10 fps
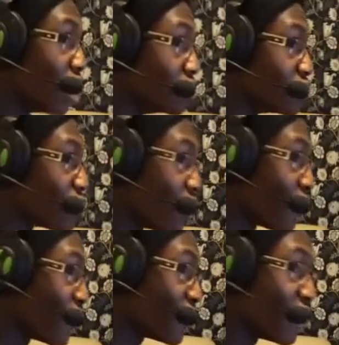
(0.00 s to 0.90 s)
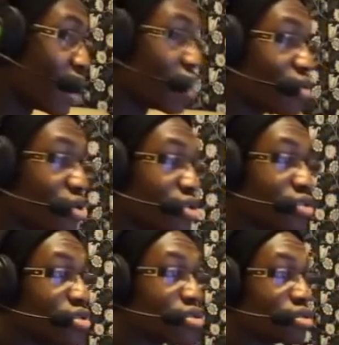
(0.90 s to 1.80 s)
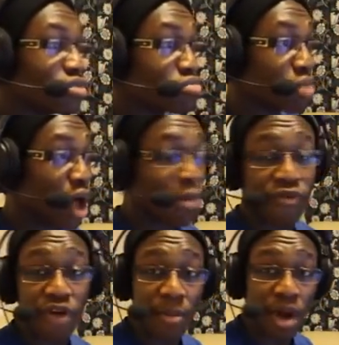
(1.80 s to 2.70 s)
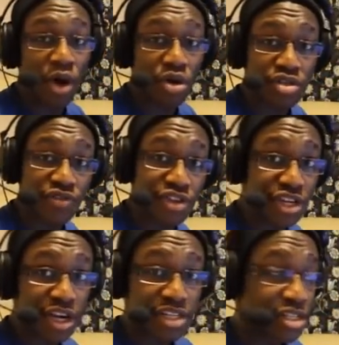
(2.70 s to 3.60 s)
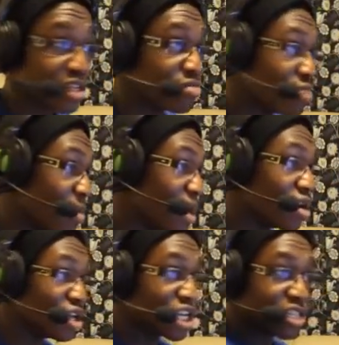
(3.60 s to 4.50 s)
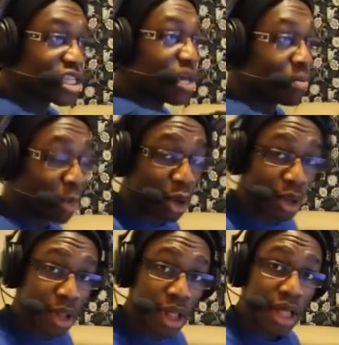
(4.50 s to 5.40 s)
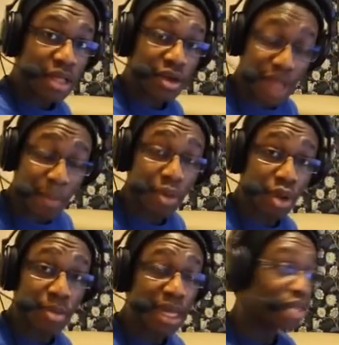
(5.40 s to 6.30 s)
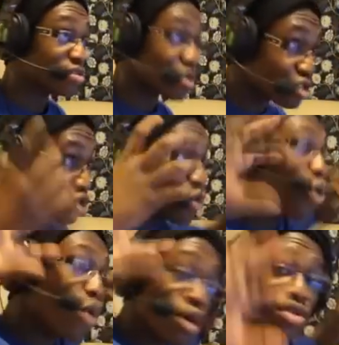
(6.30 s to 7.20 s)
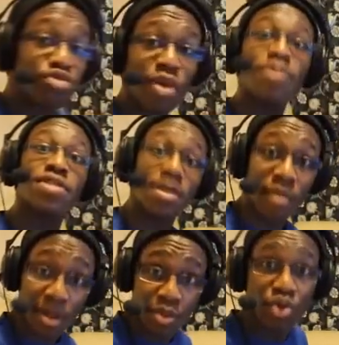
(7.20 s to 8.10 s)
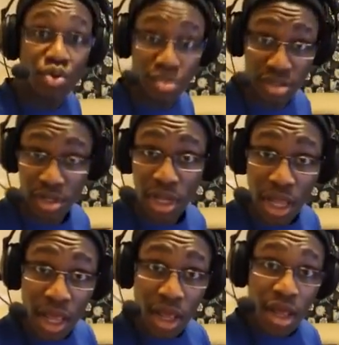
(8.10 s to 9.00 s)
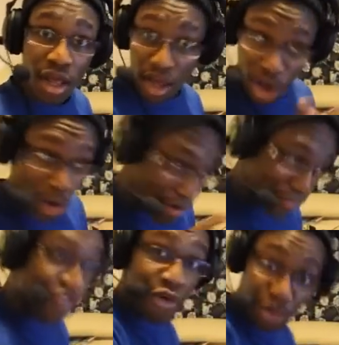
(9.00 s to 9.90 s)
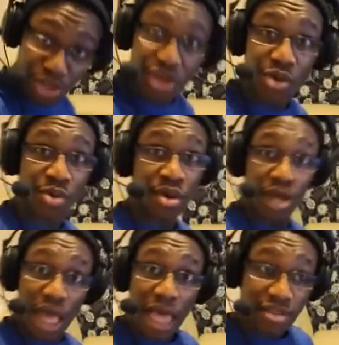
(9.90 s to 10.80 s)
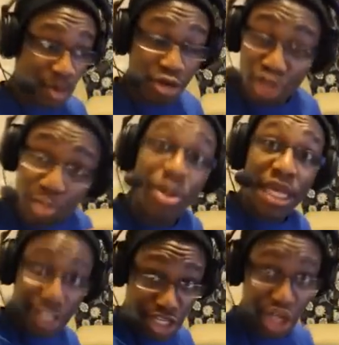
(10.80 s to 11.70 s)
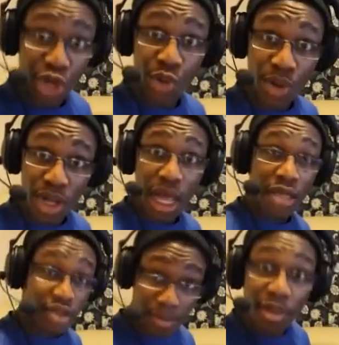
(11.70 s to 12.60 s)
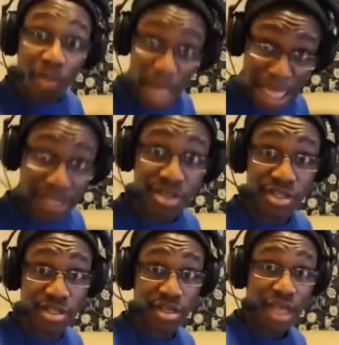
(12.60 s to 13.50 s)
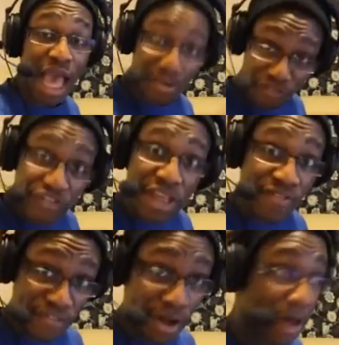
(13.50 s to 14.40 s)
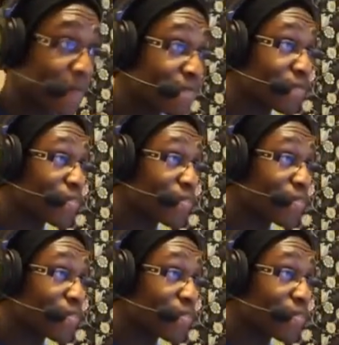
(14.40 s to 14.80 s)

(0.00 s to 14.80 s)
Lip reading: Nope, it's worth 58 coins. I prefer my Oxford United. I mean, look, you can see a bull. You know what that bull means? Those two horns represent my balls going through you as I'm going to beat you as I'm the best at FIFA.